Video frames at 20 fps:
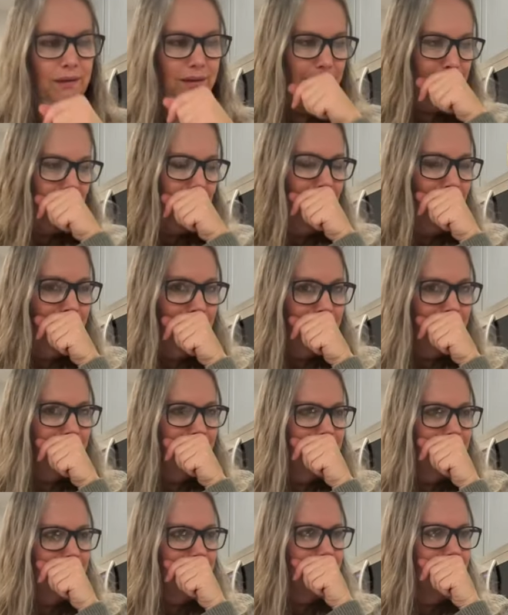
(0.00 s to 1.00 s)

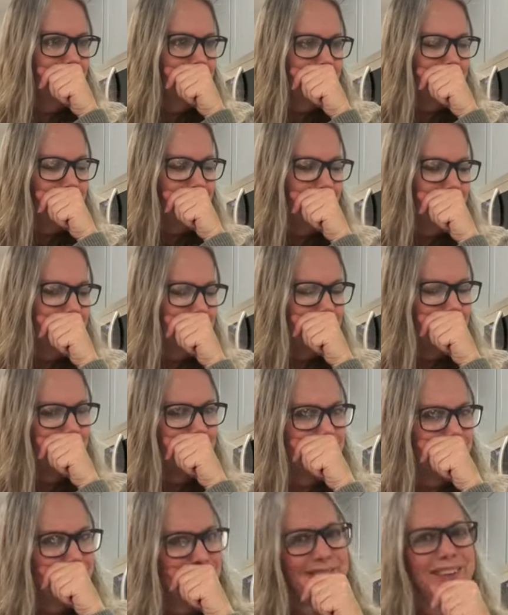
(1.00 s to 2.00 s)

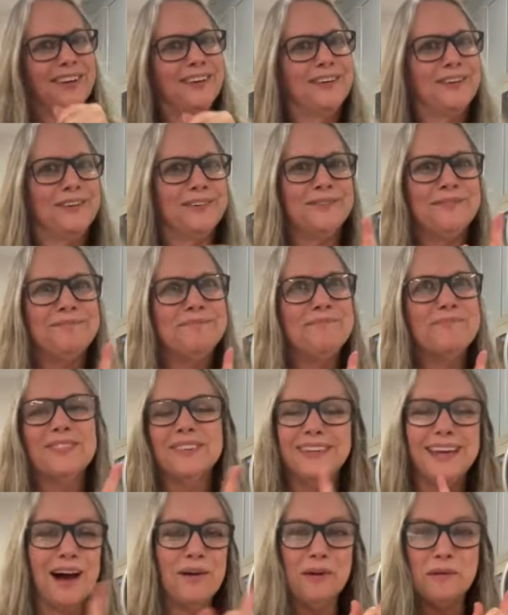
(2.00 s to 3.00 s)
uh-oh.
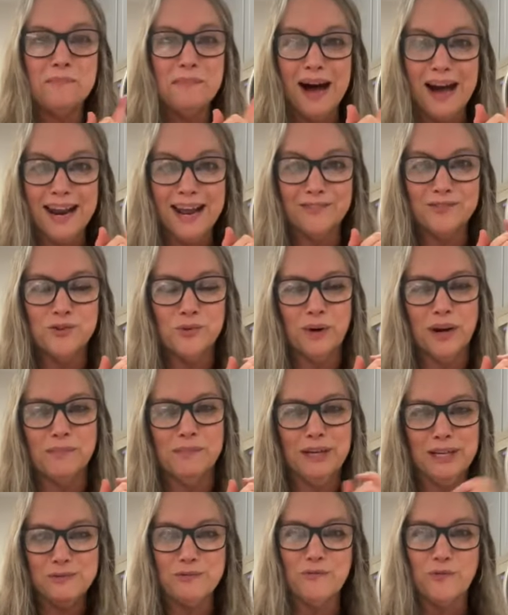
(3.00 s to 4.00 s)
Yeah, we might have 20
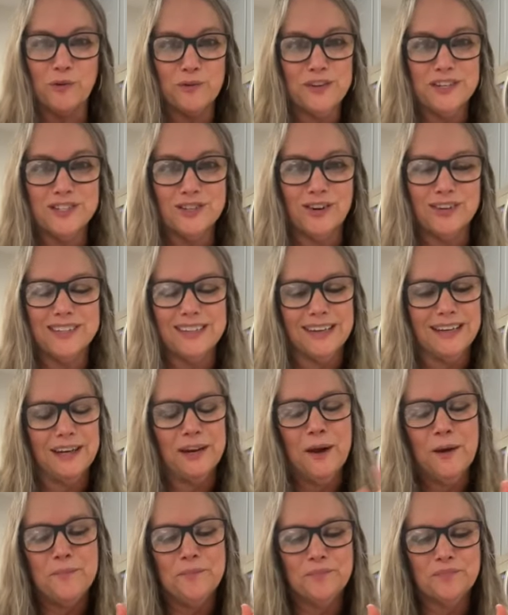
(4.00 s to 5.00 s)
minutes before this starts again.
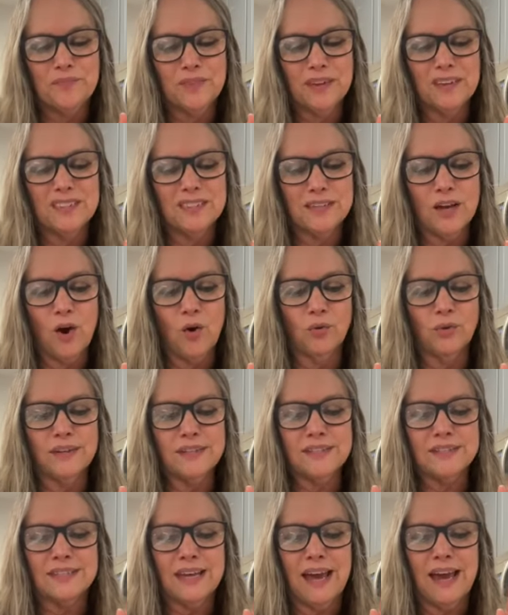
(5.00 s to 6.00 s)
So let's
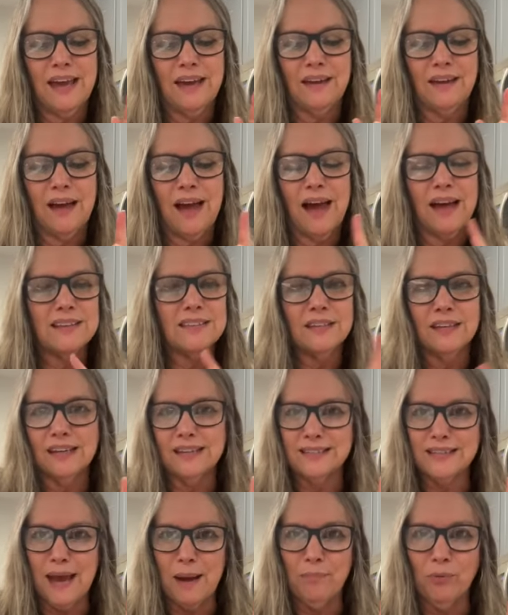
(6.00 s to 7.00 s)
say, as an
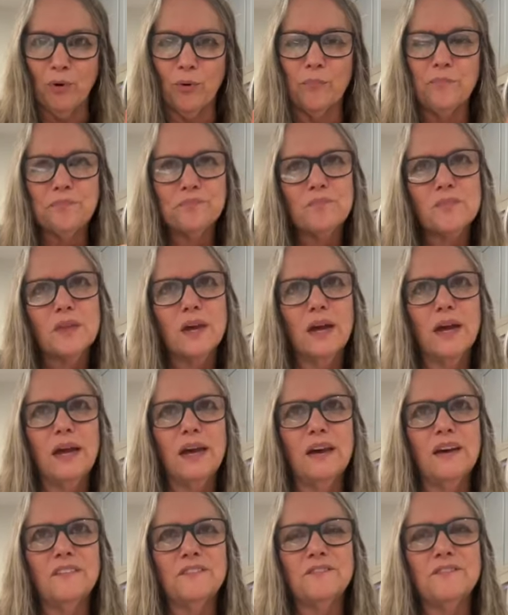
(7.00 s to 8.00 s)
example,
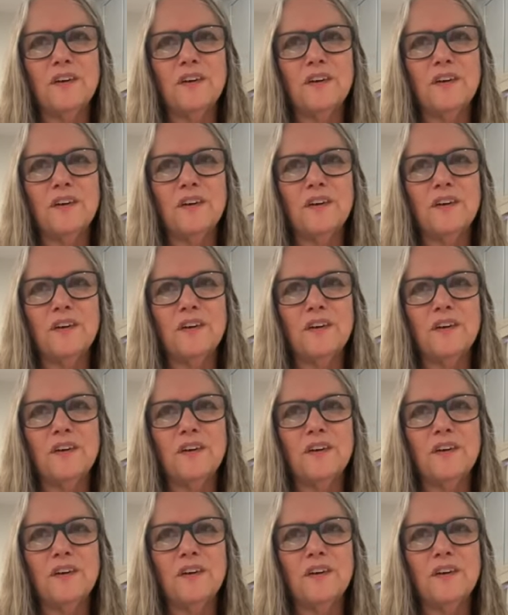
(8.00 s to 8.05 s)
like